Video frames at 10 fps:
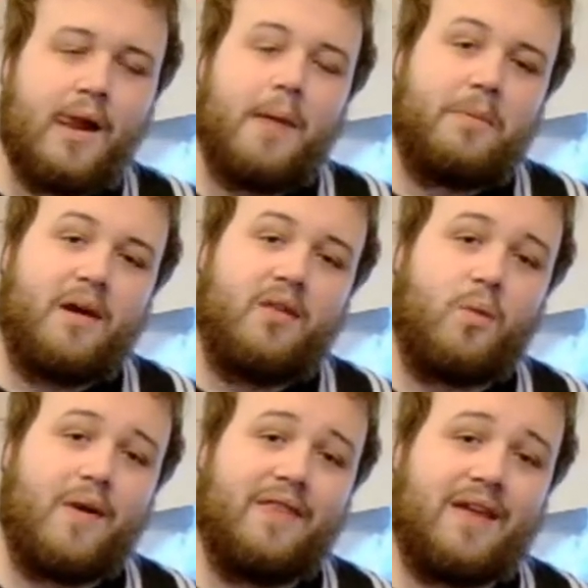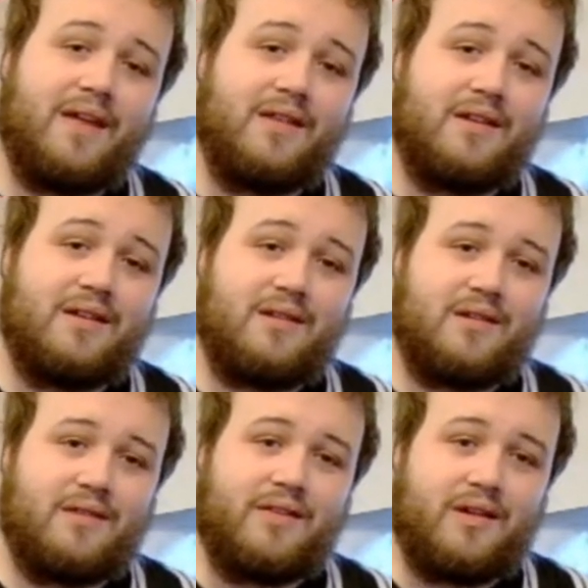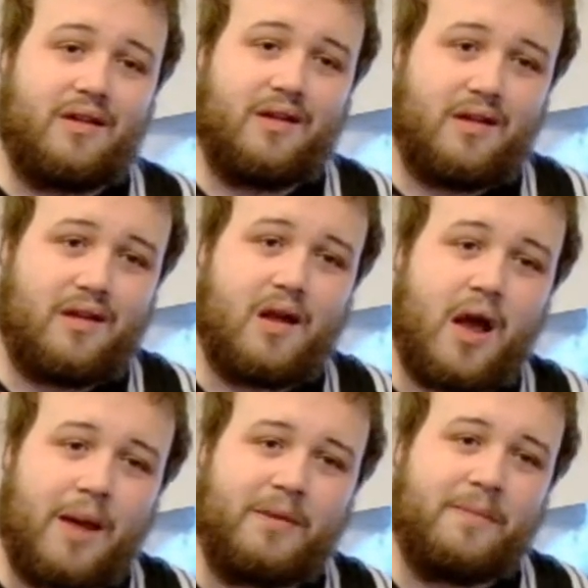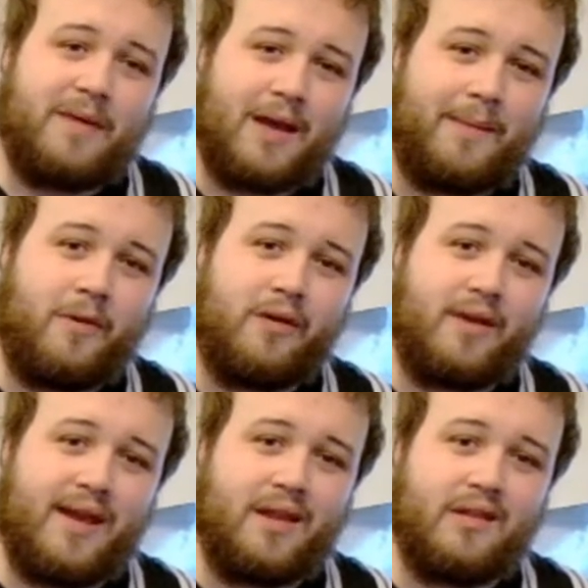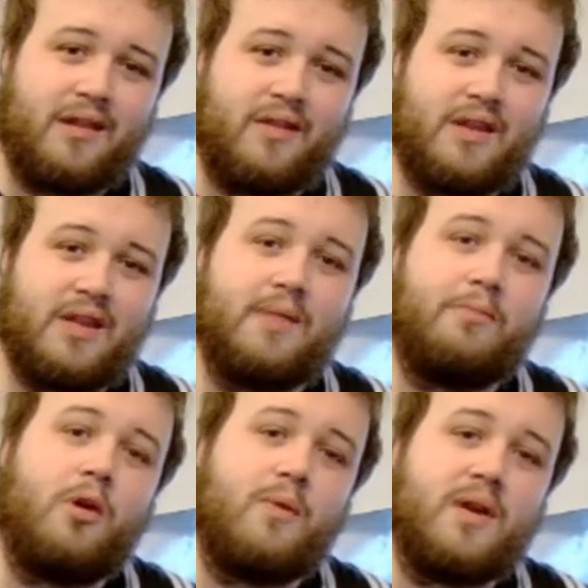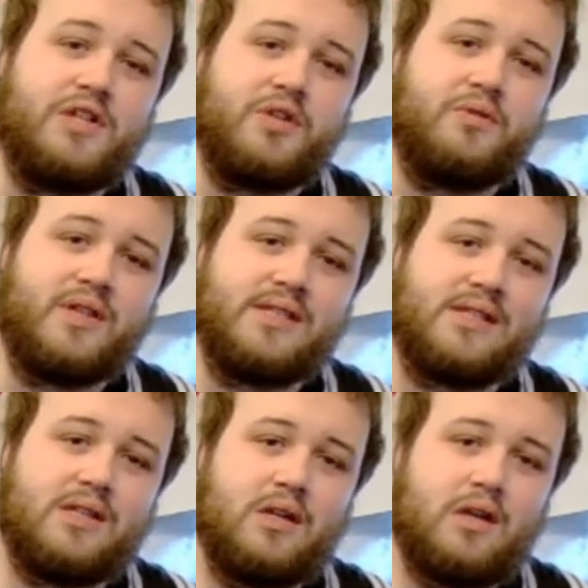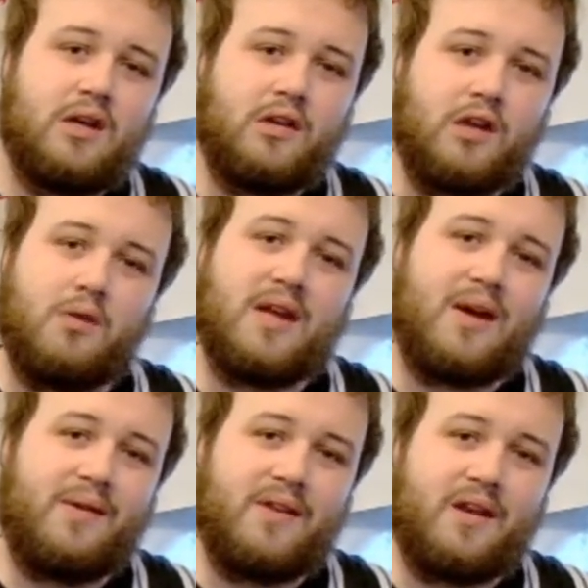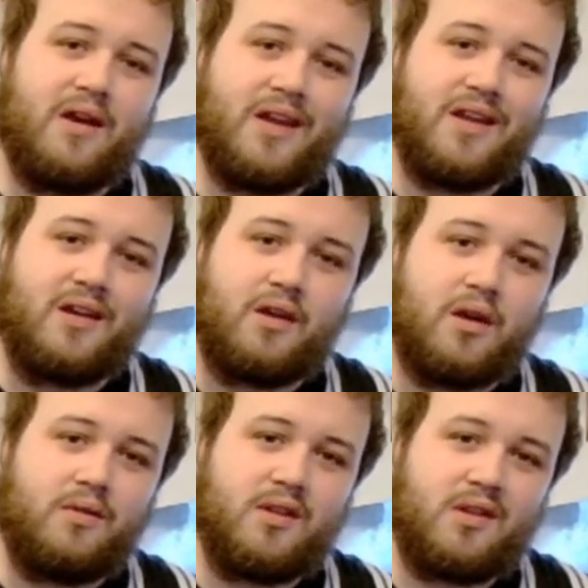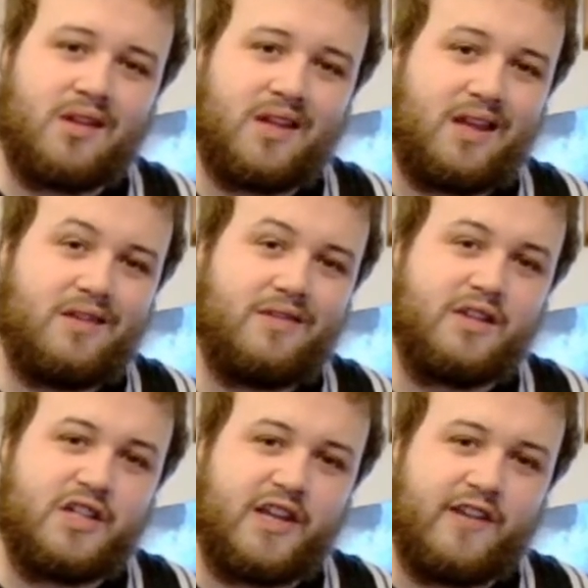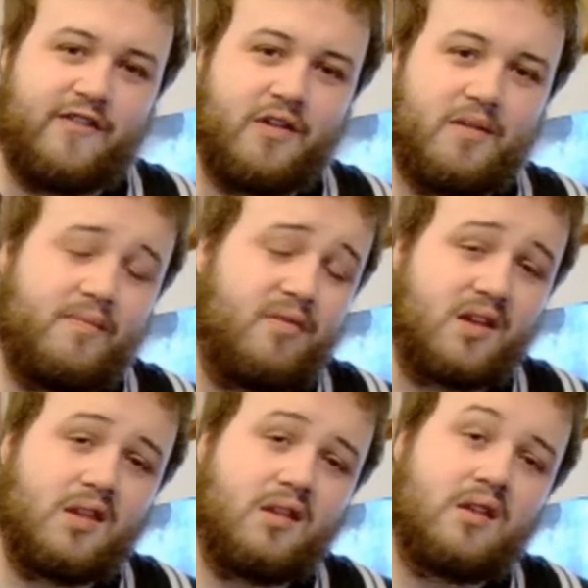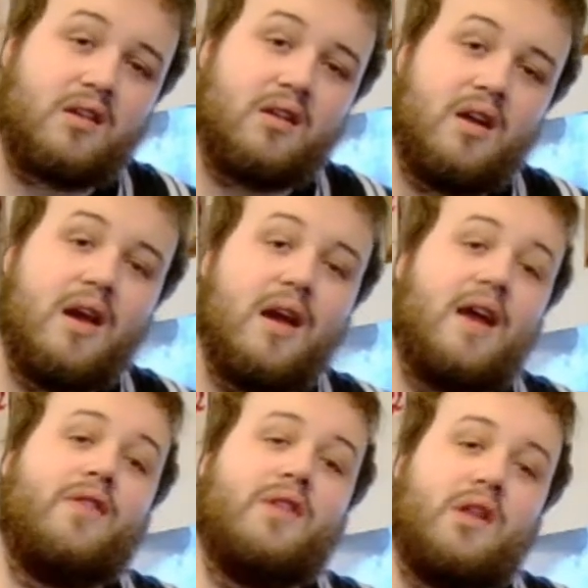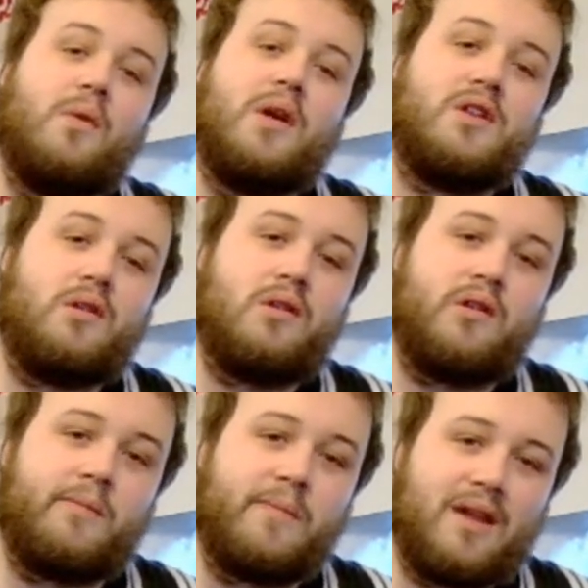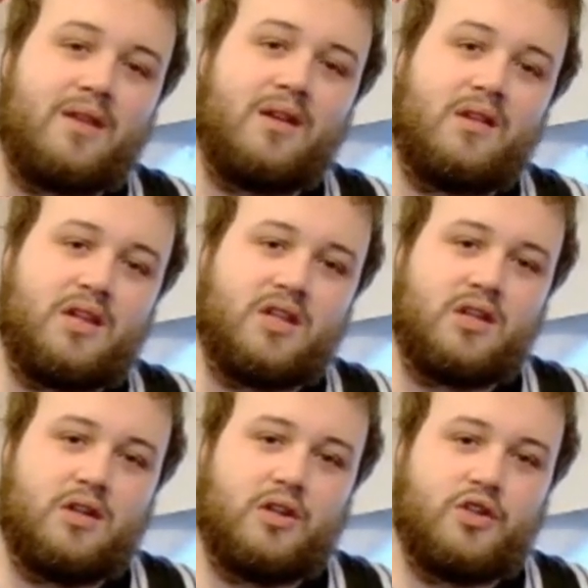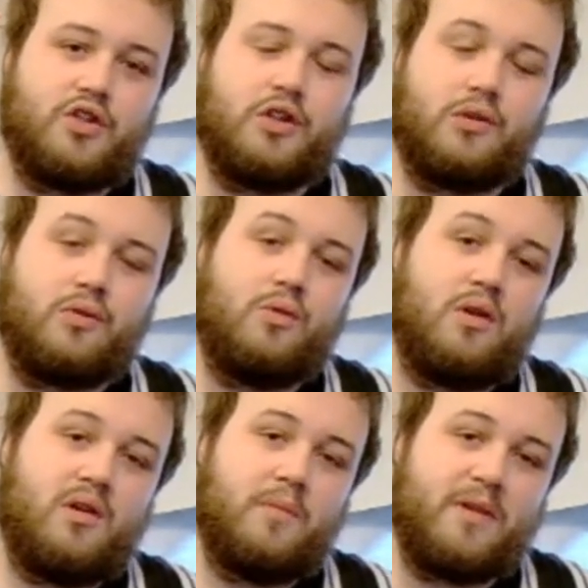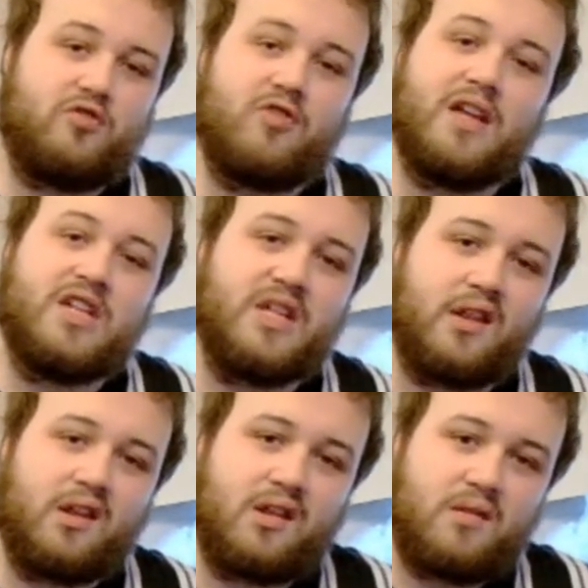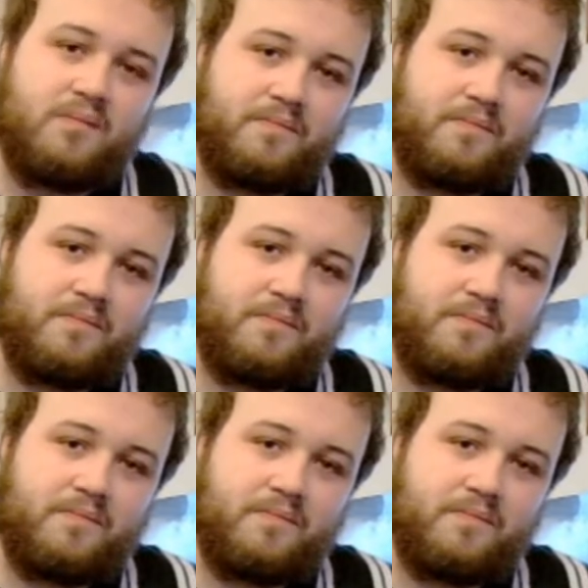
But the one thing that I'm going to pick up on is that this is the point where Judas goes out in the night and goes to see the chief priests. And this is where Judas has made the decision to betray Jesus.